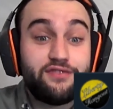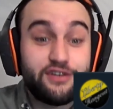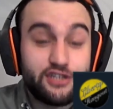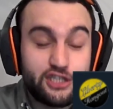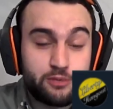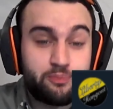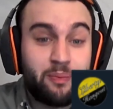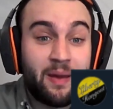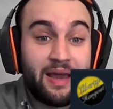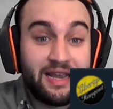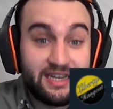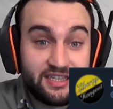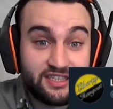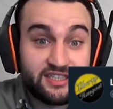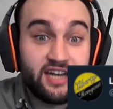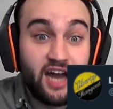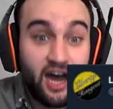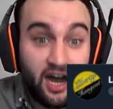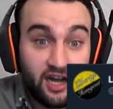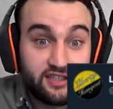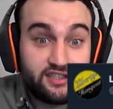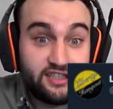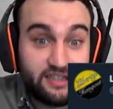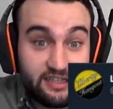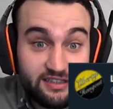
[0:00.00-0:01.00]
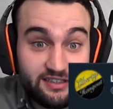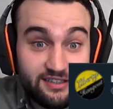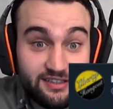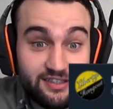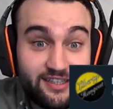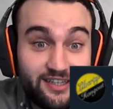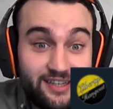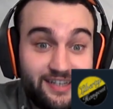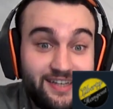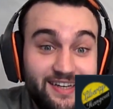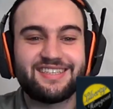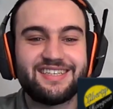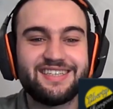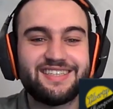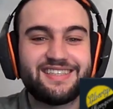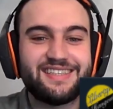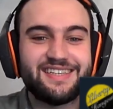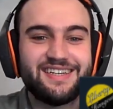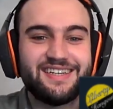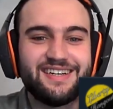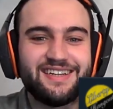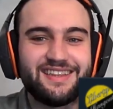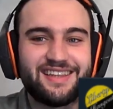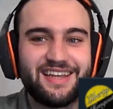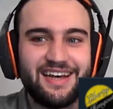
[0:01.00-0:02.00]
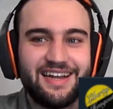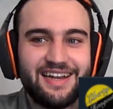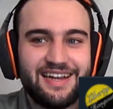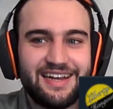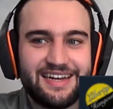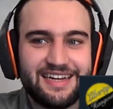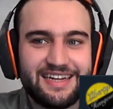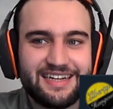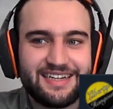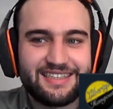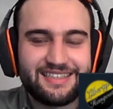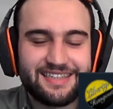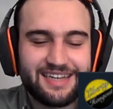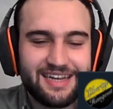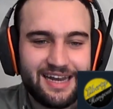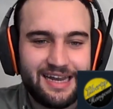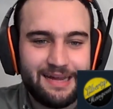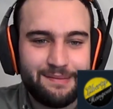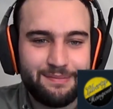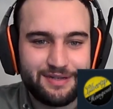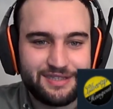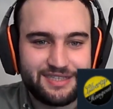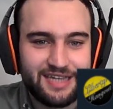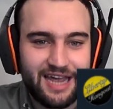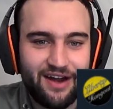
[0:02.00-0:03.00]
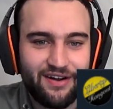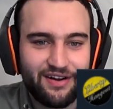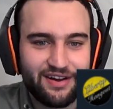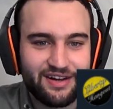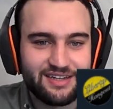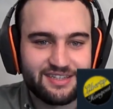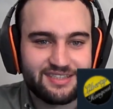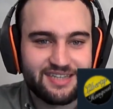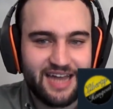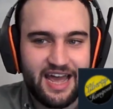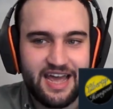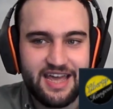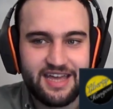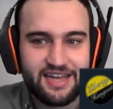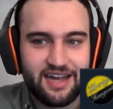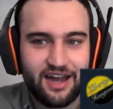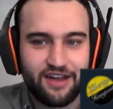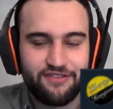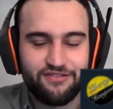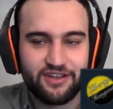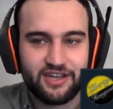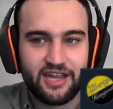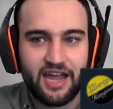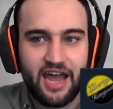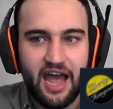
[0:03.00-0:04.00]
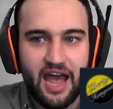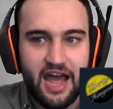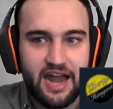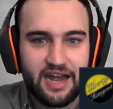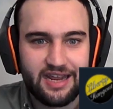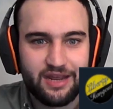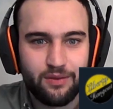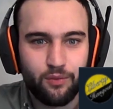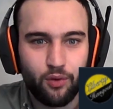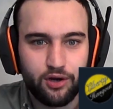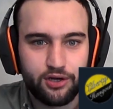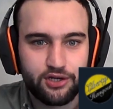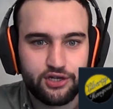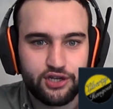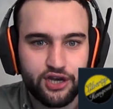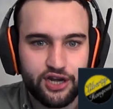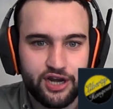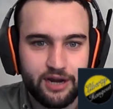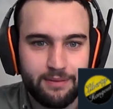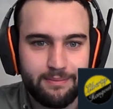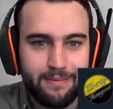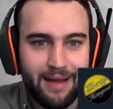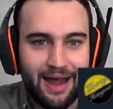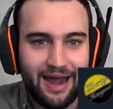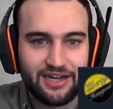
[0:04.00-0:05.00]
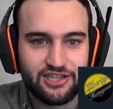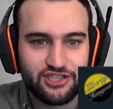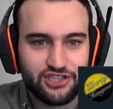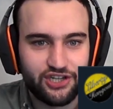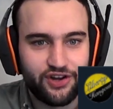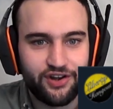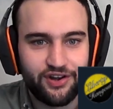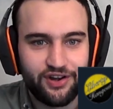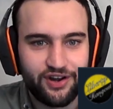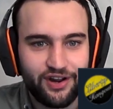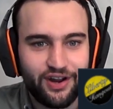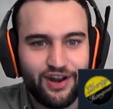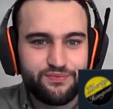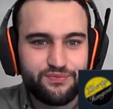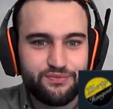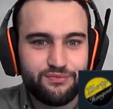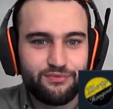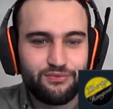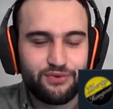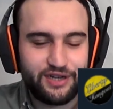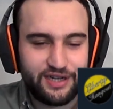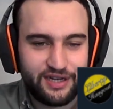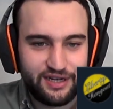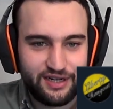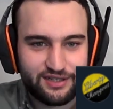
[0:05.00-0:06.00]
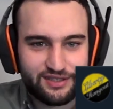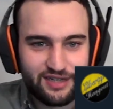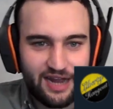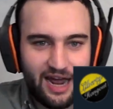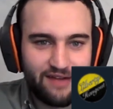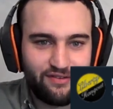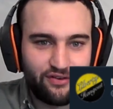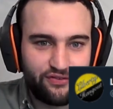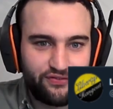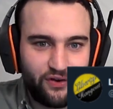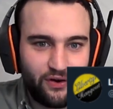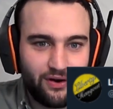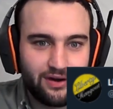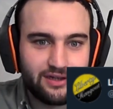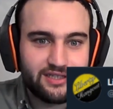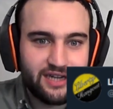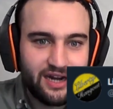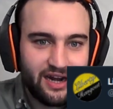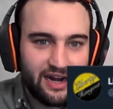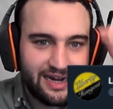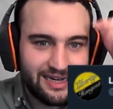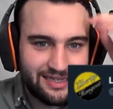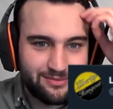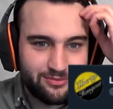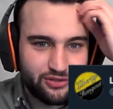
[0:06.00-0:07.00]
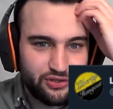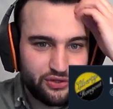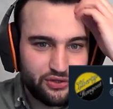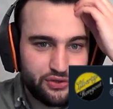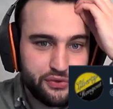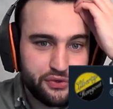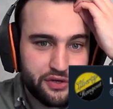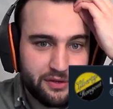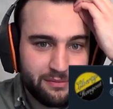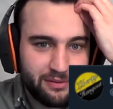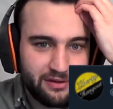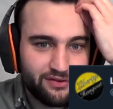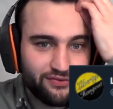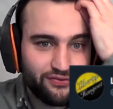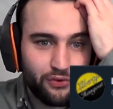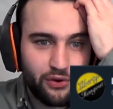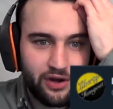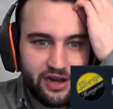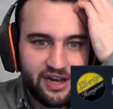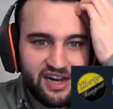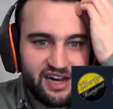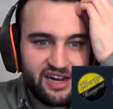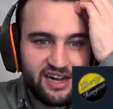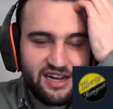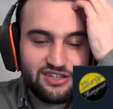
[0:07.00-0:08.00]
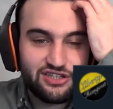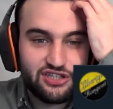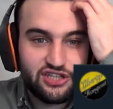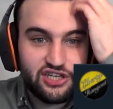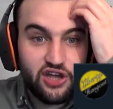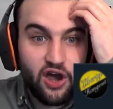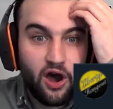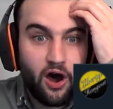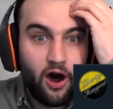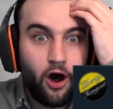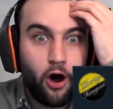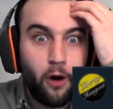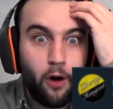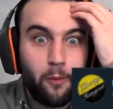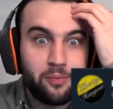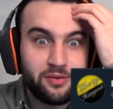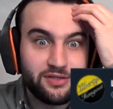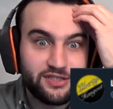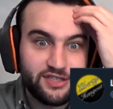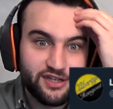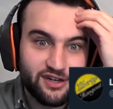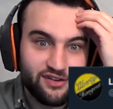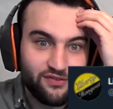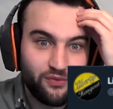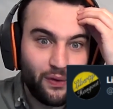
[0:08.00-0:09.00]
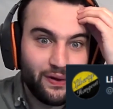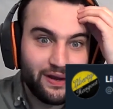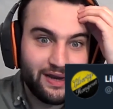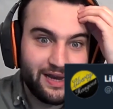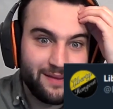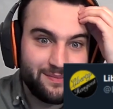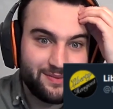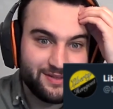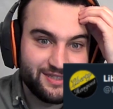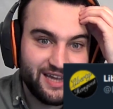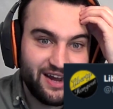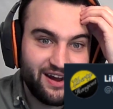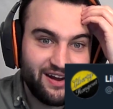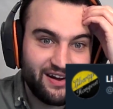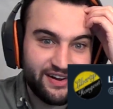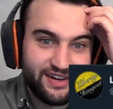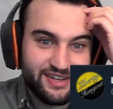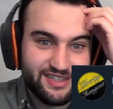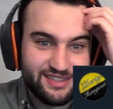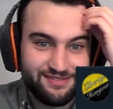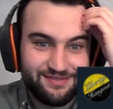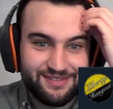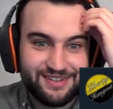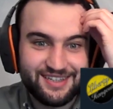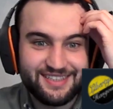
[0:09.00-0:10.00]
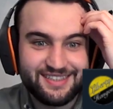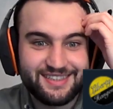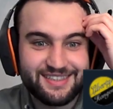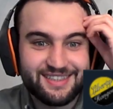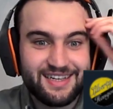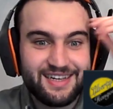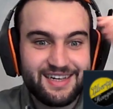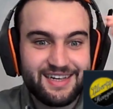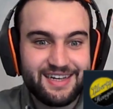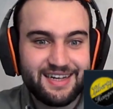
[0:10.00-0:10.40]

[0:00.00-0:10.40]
The space Nazis. This is the least libertarian take I think anyone can imagine. We need to have authoritarianism so you can be free is the opposite of what libertarianism is.